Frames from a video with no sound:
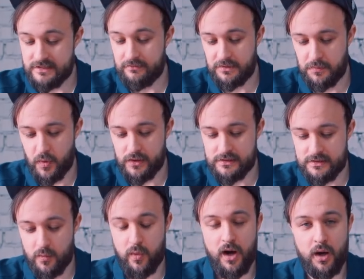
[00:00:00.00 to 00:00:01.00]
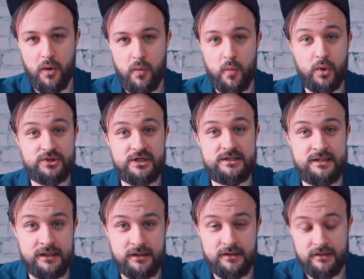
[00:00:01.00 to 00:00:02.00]
December Boys, wow, what a
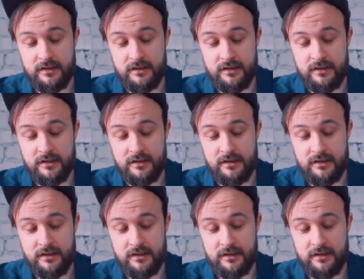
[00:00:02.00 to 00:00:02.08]
dick.